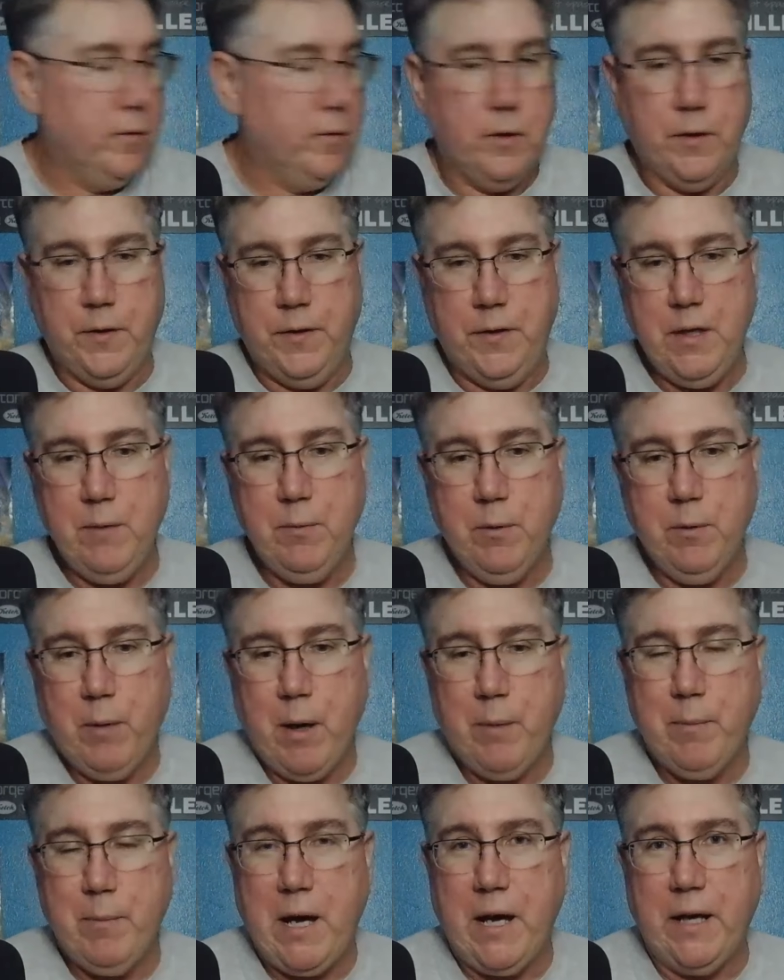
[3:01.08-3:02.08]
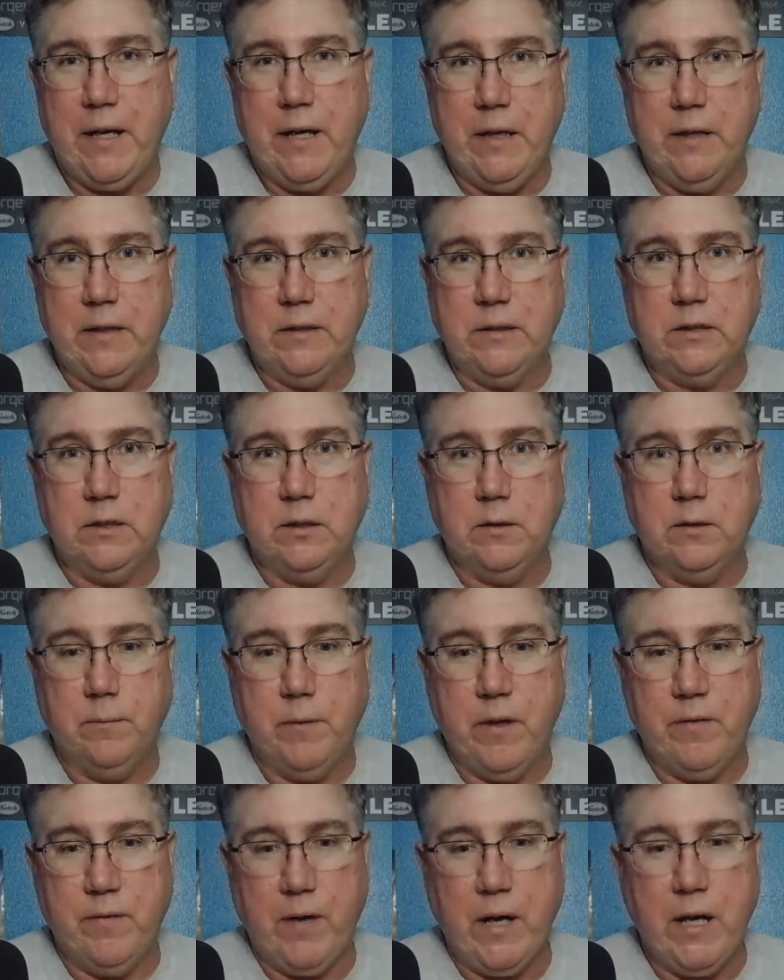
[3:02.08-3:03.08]
the theme of my bag is
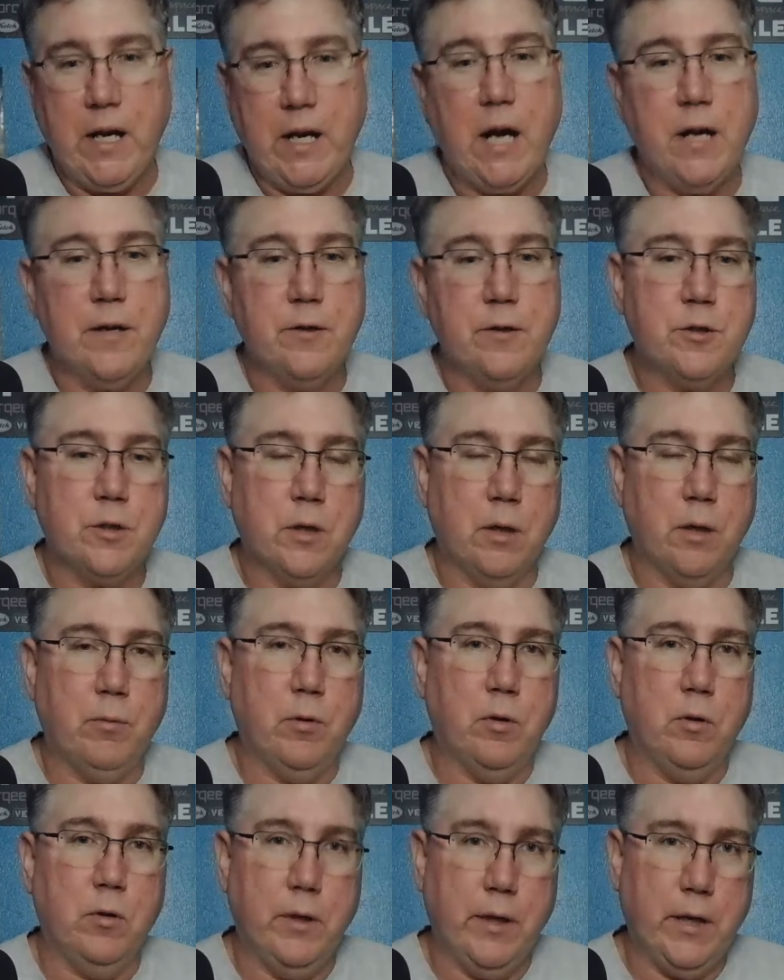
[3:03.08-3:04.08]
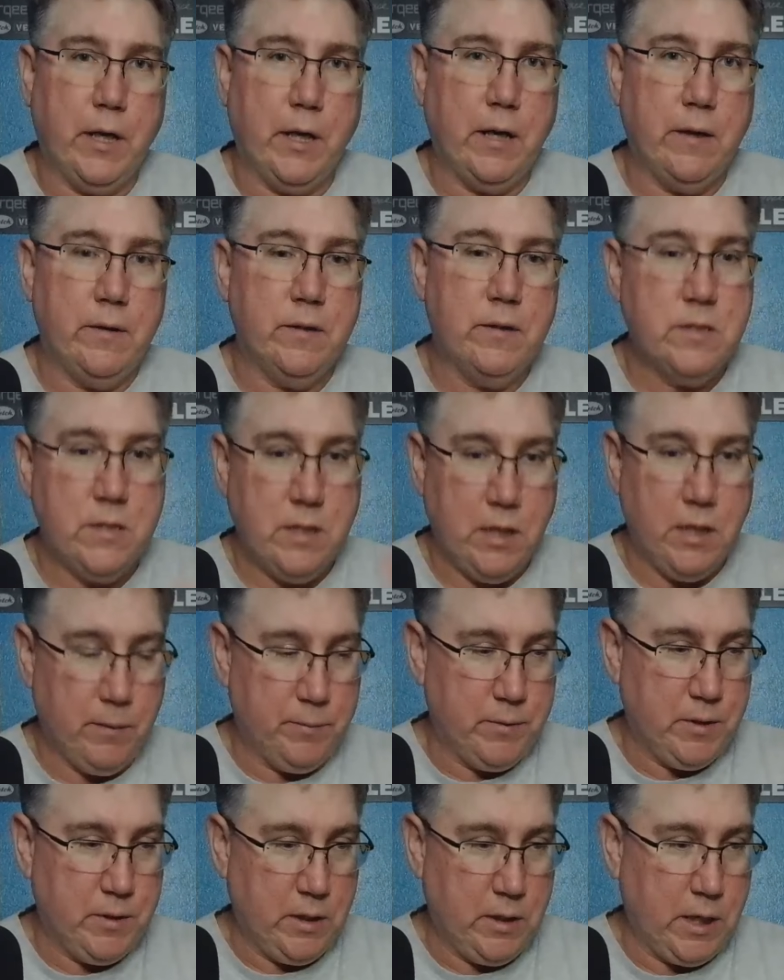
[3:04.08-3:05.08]
if I got in trouble and I
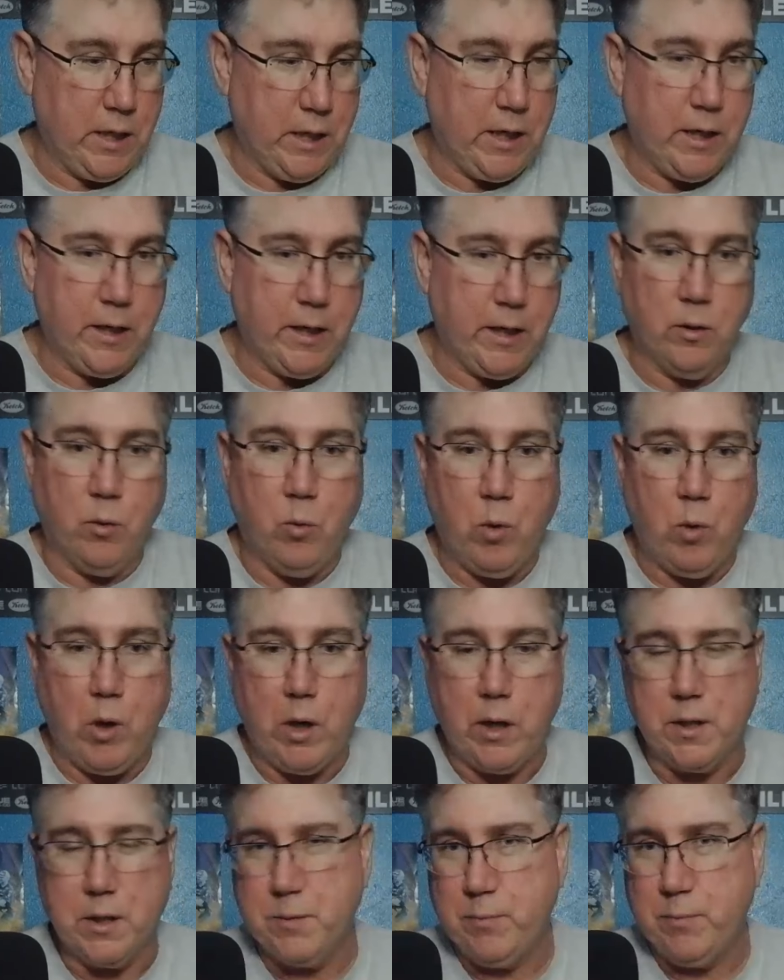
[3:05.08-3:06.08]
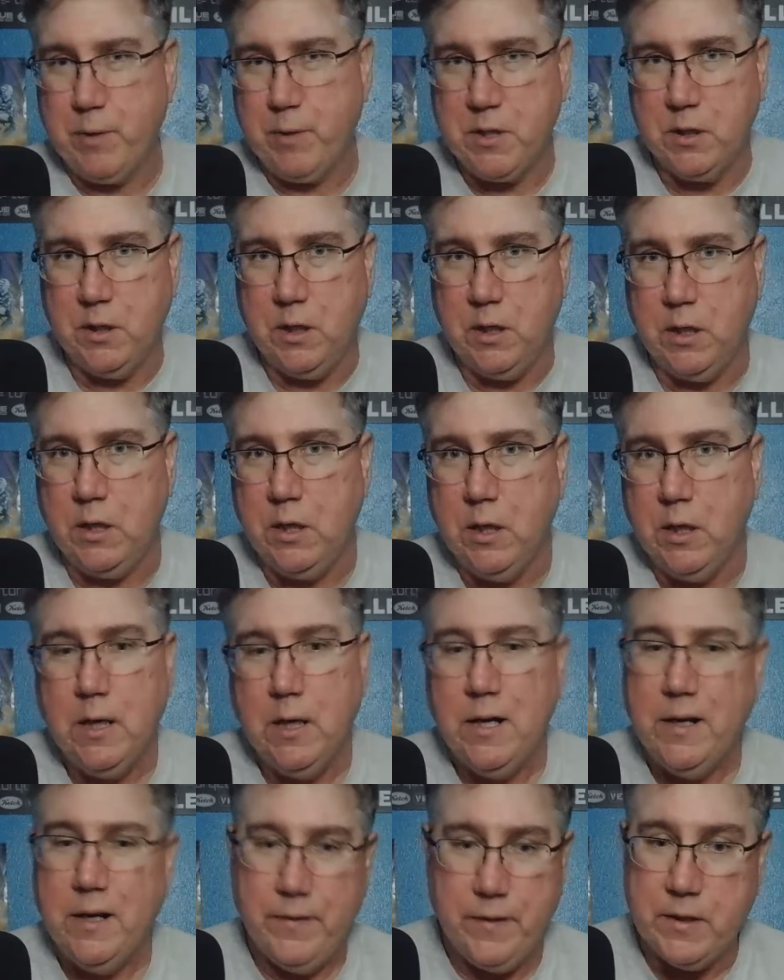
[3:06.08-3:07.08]
tipped and I got in the water, especially
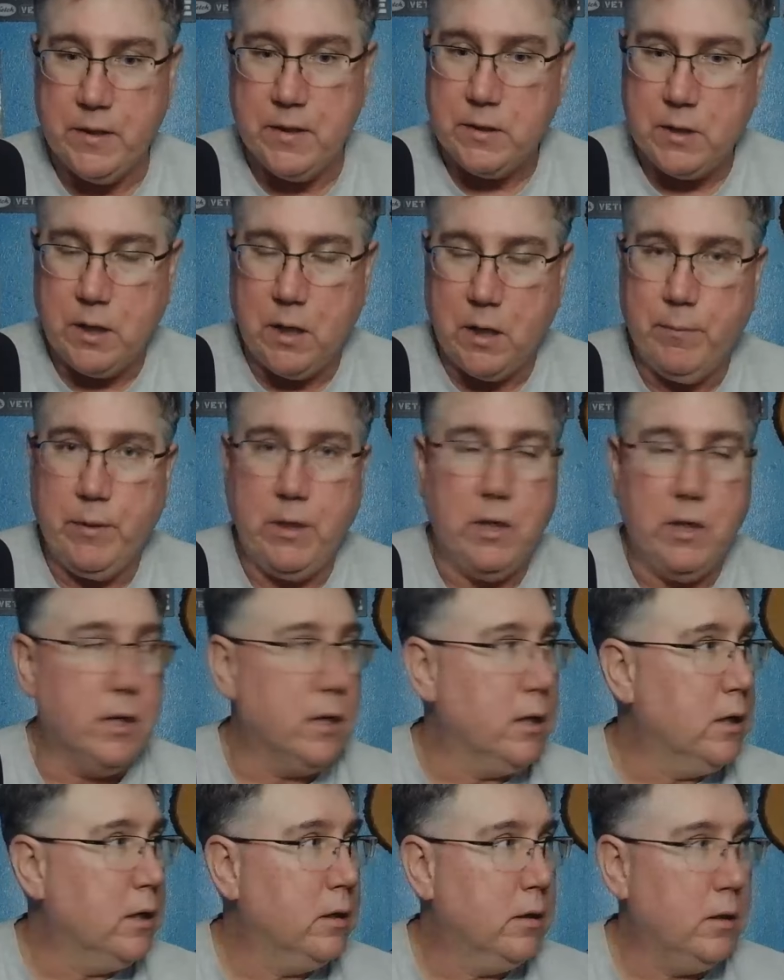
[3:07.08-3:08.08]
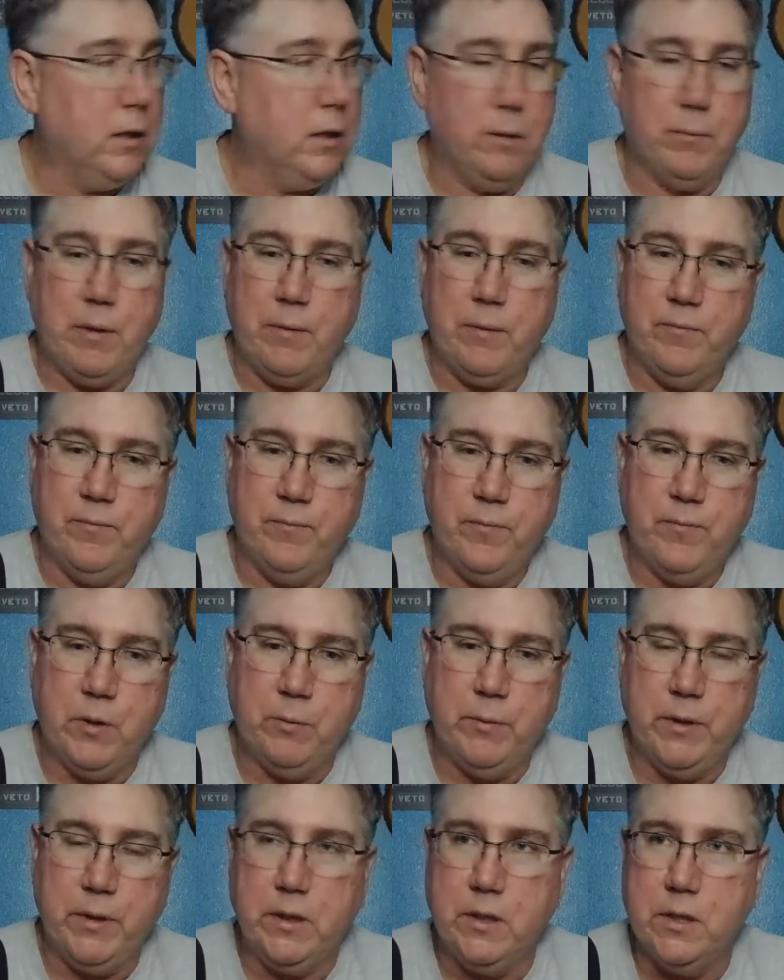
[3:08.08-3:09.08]
this time of year, I'm
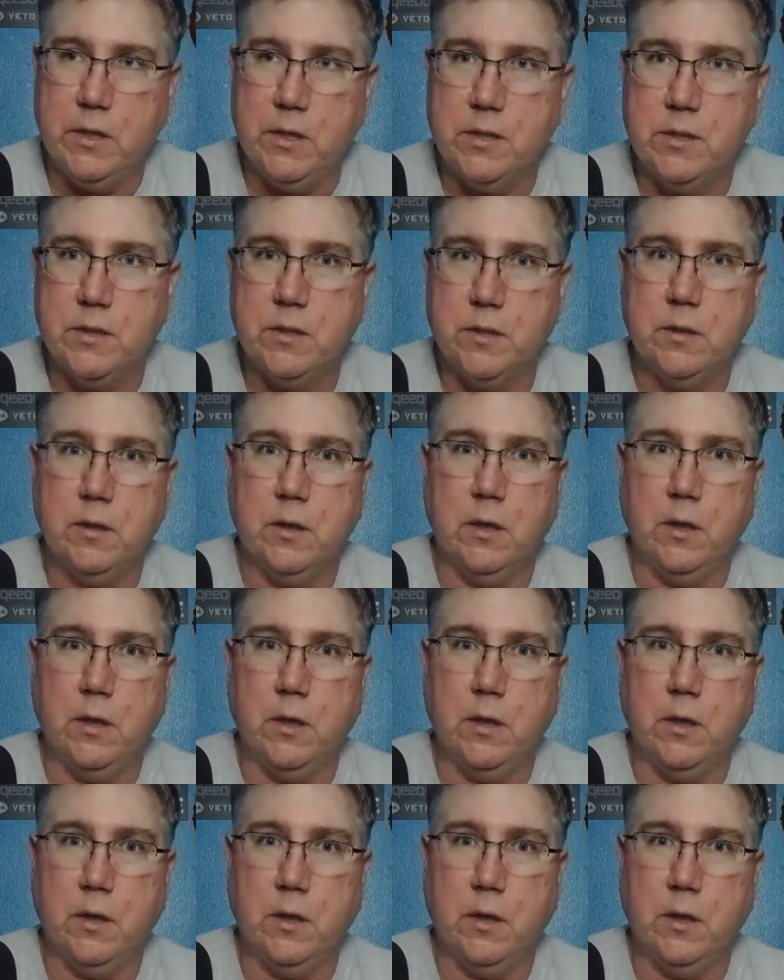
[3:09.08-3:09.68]
filming this.